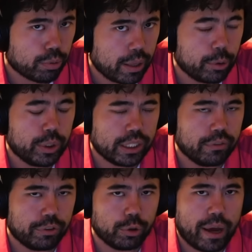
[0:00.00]
probably within
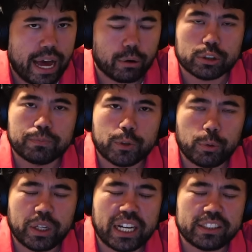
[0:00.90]
a few hours.
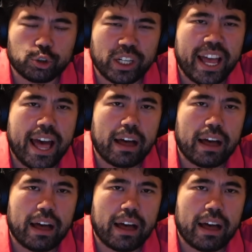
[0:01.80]
Hope you guys enjoyed.